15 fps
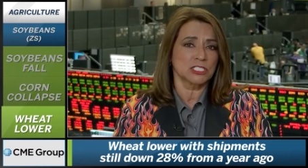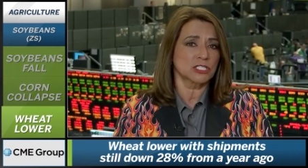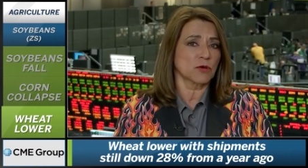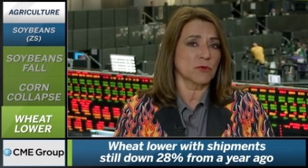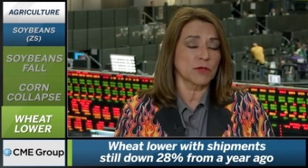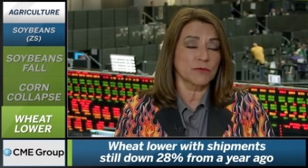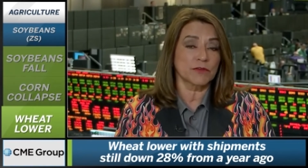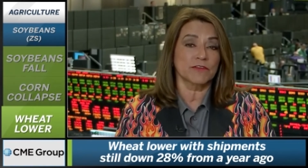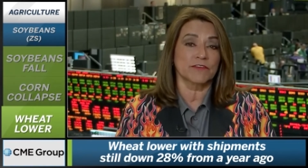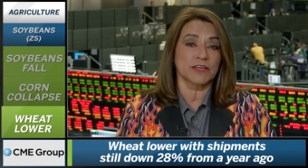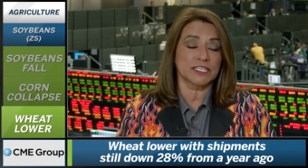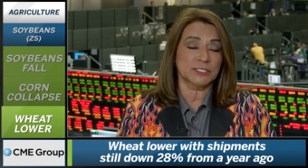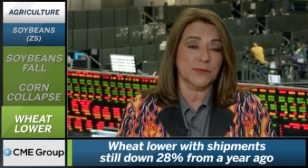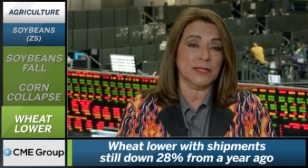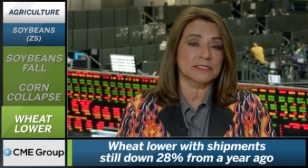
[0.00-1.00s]
so we would have
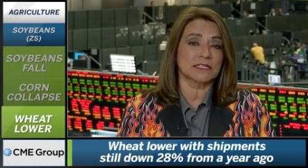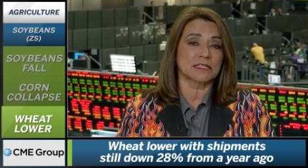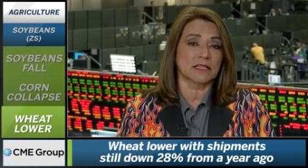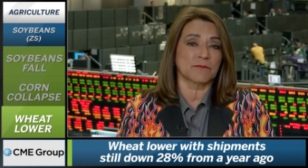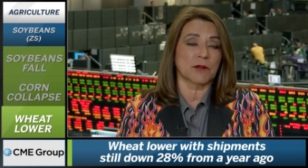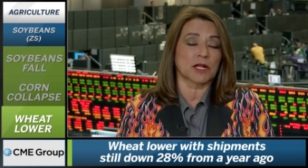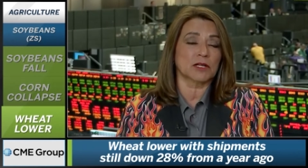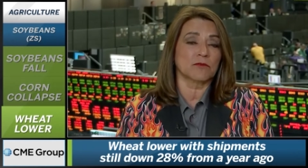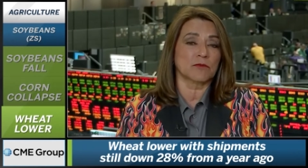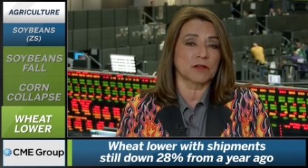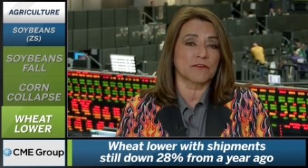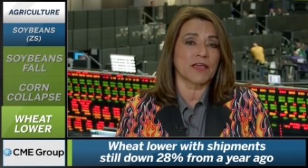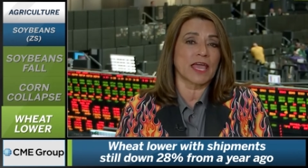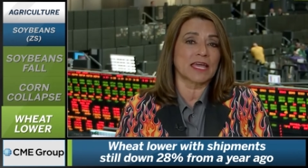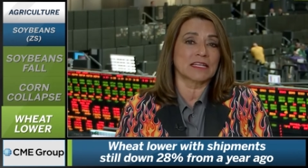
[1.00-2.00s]
expected the market
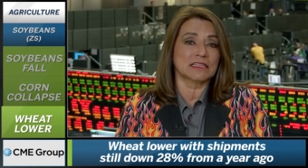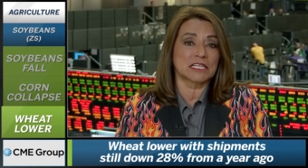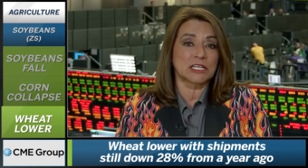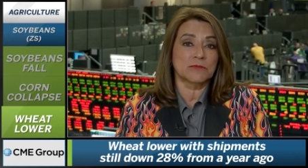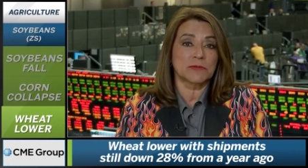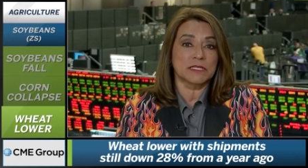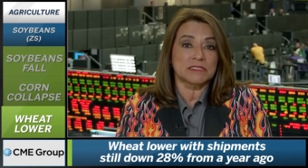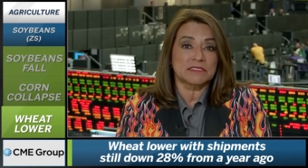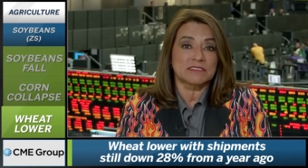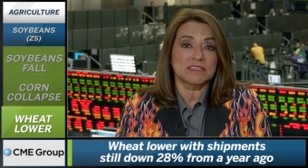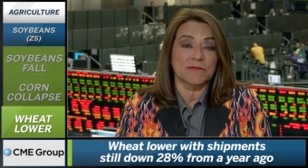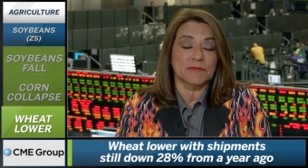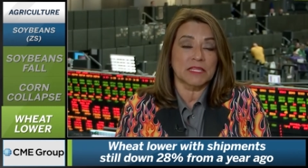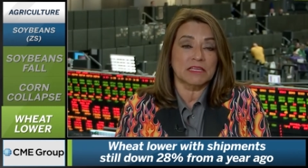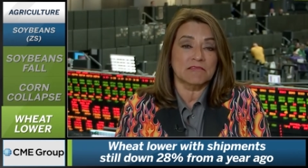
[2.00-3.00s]
would have had a little bit
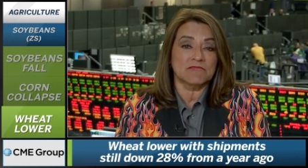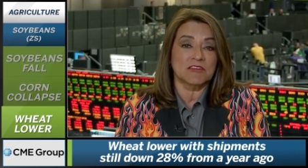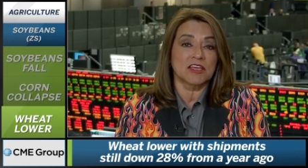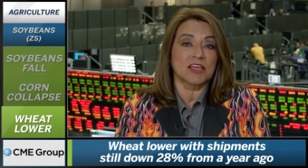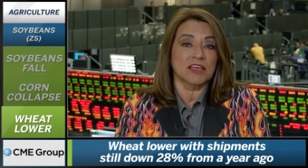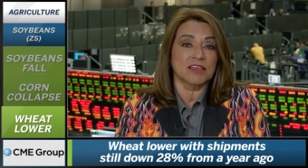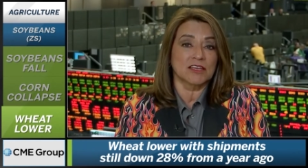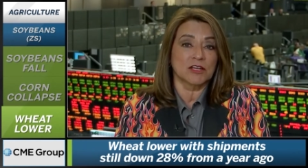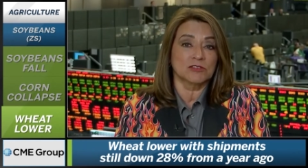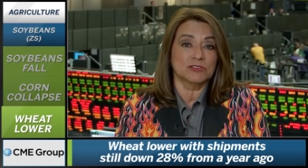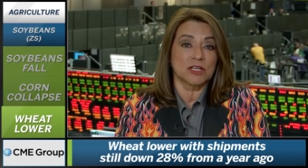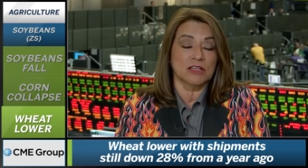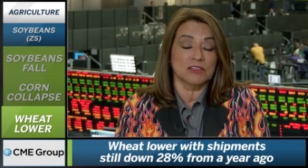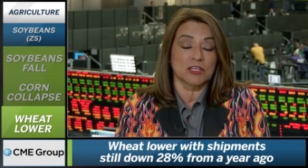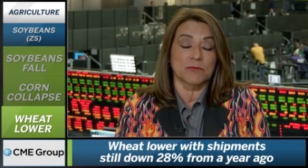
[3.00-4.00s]
something you know
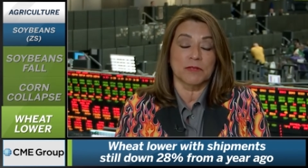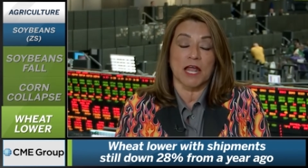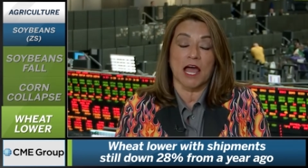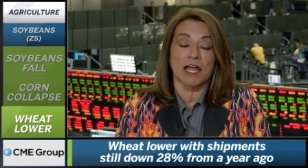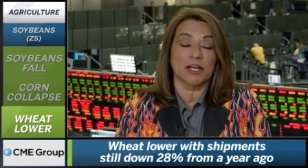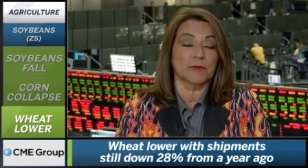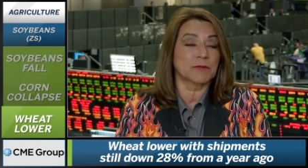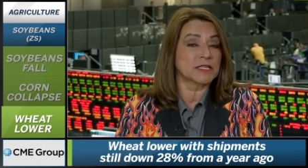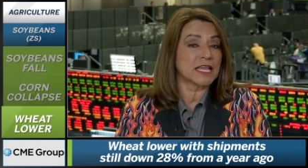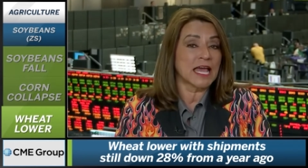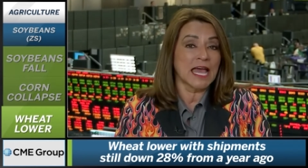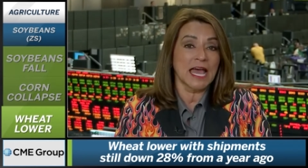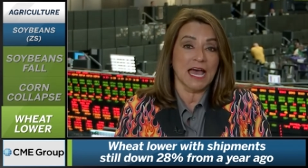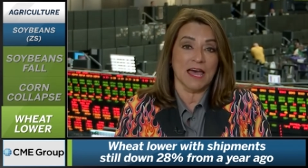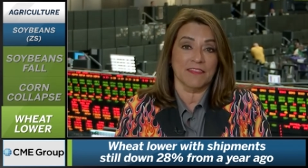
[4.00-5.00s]
a little bit higher but
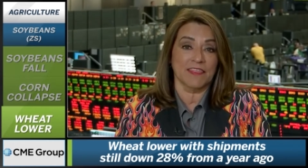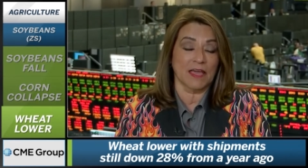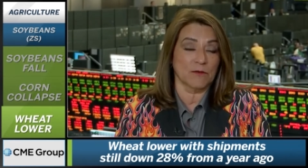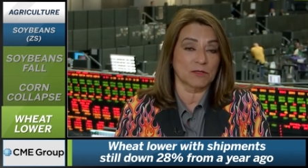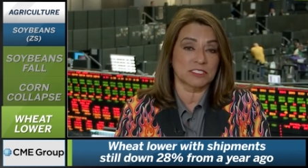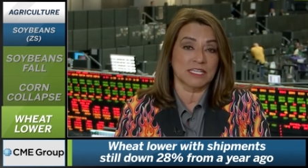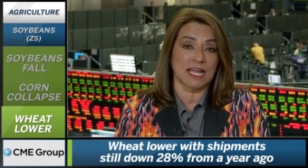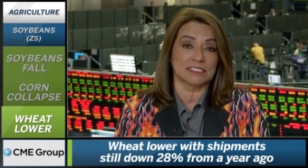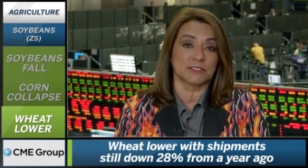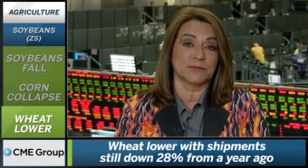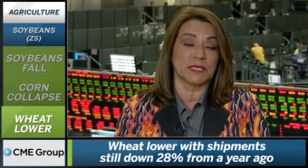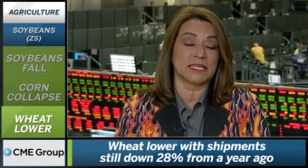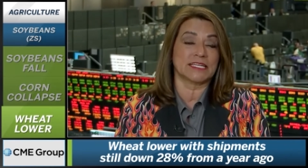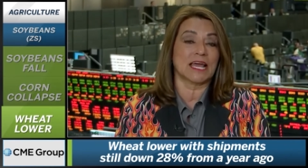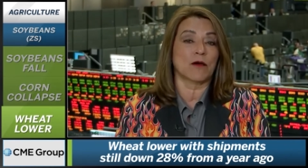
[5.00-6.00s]
uh, that was not to
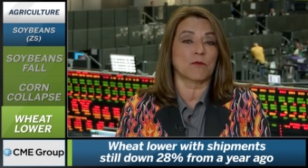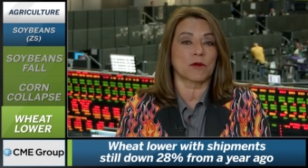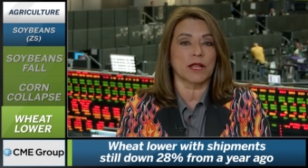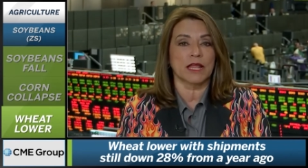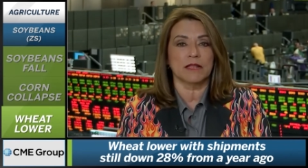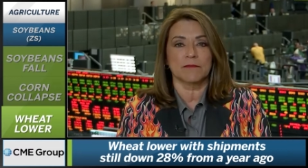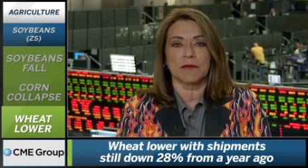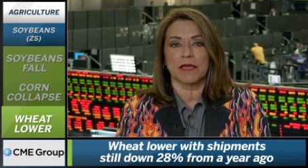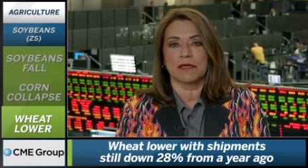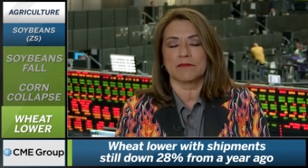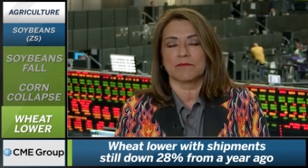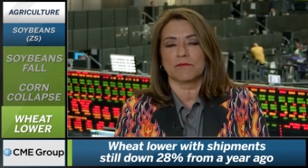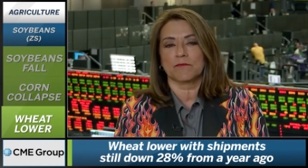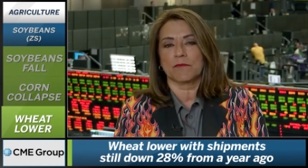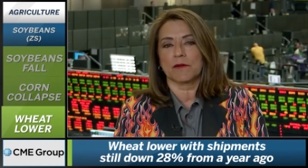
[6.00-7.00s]
be now we're at, at
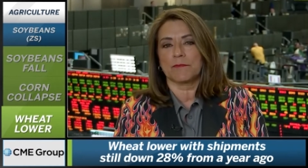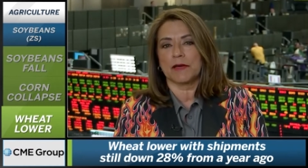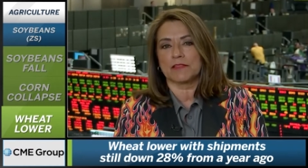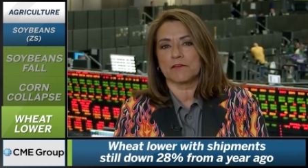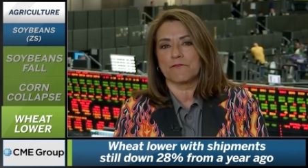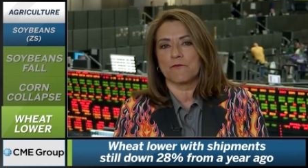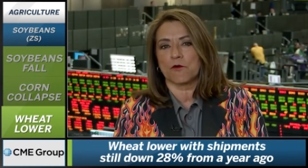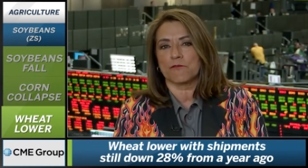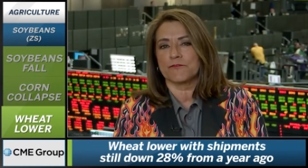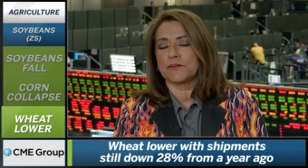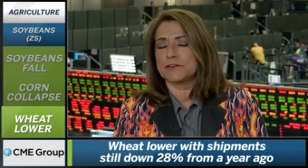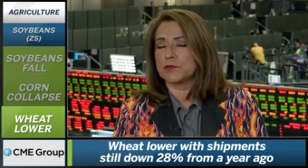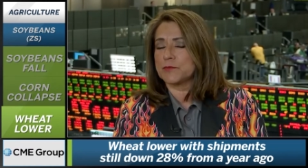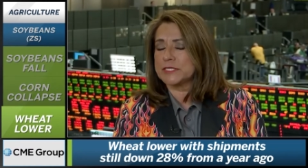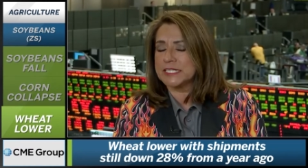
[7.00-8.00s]
about the
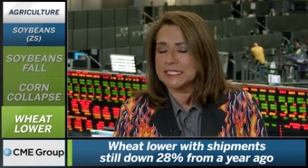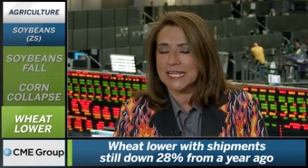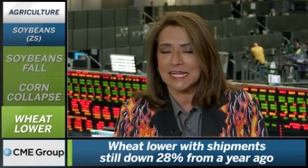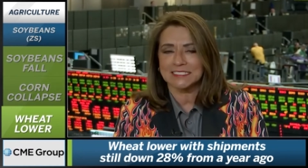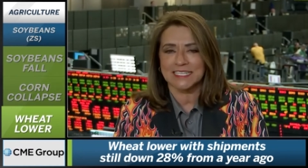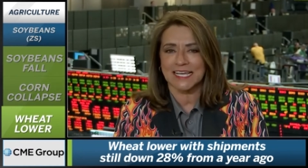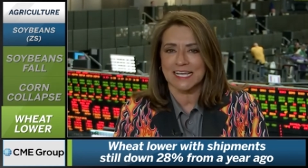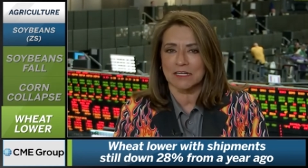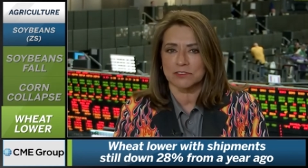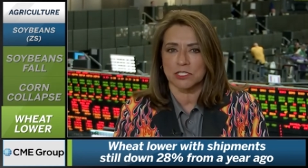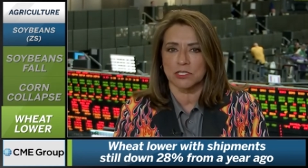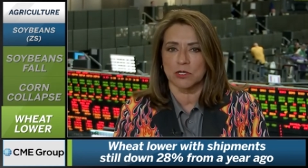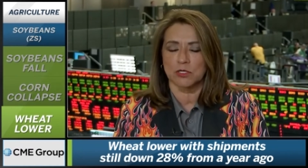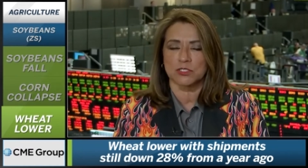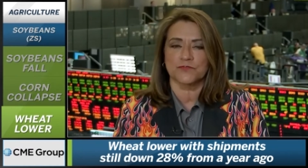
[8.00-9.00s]
450 we did not take out
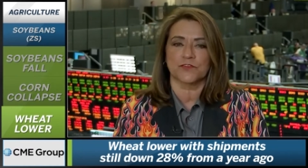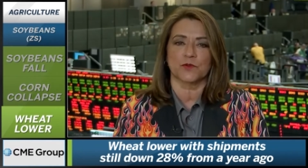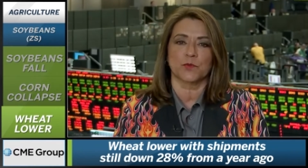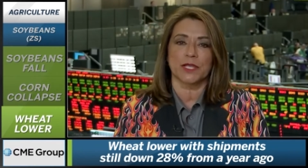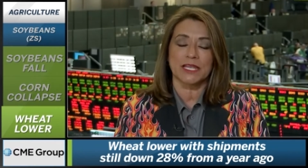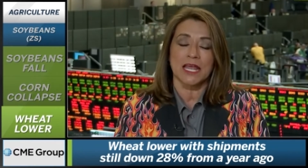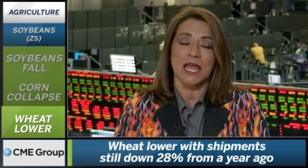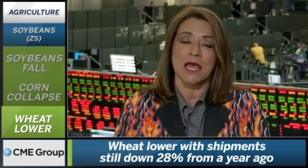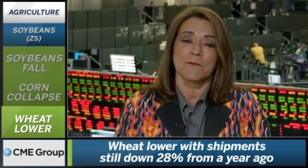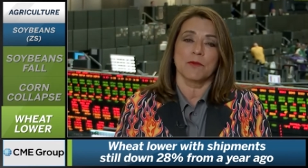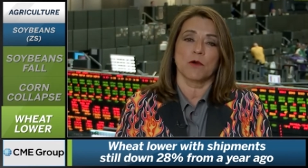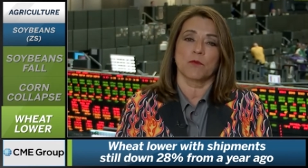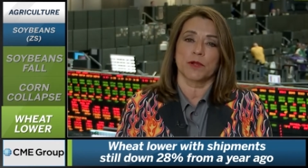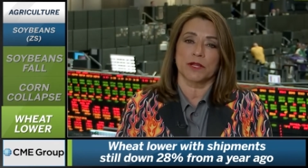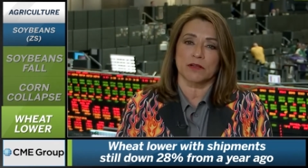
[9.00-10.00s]
the lows for wheat
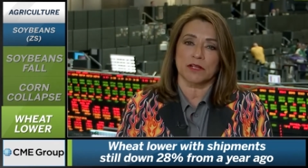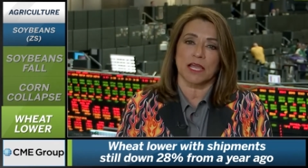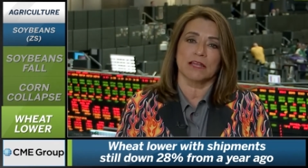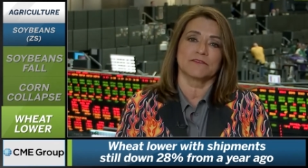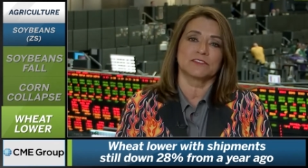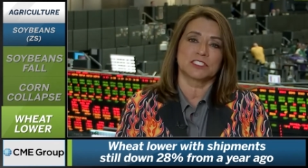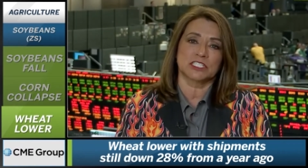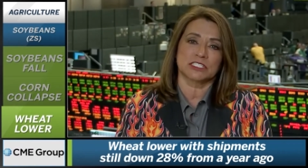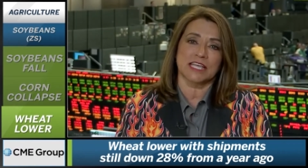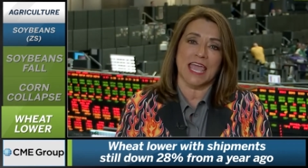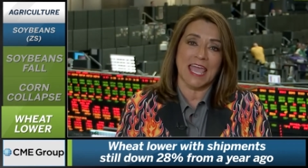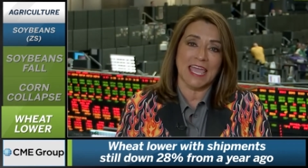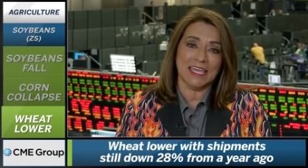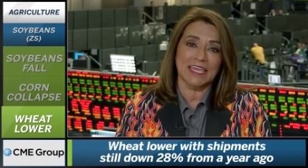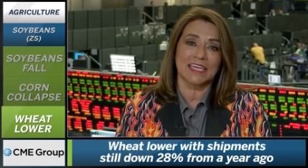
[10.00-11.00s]
but we're kind of just
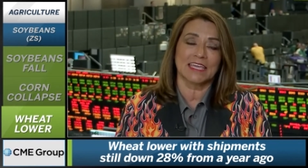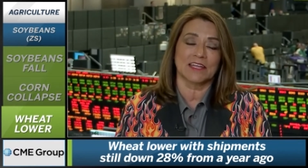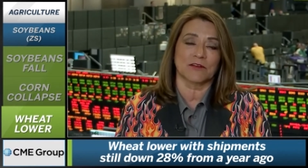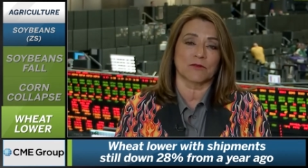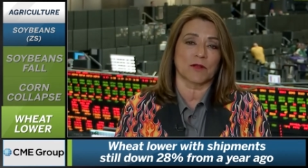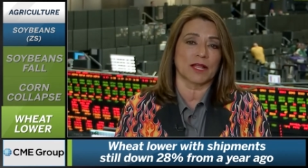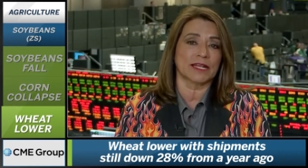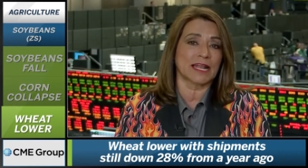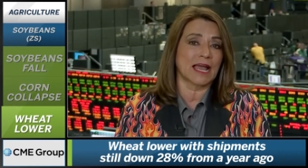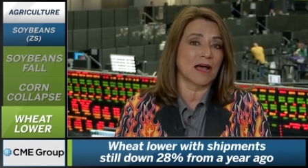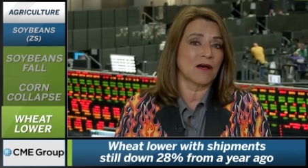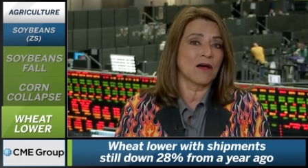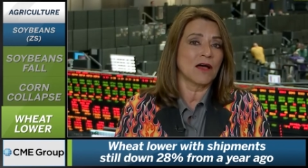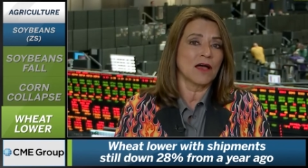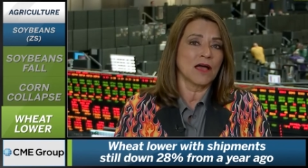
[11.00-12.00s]
hanging here right
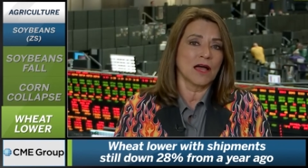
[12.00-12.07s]
now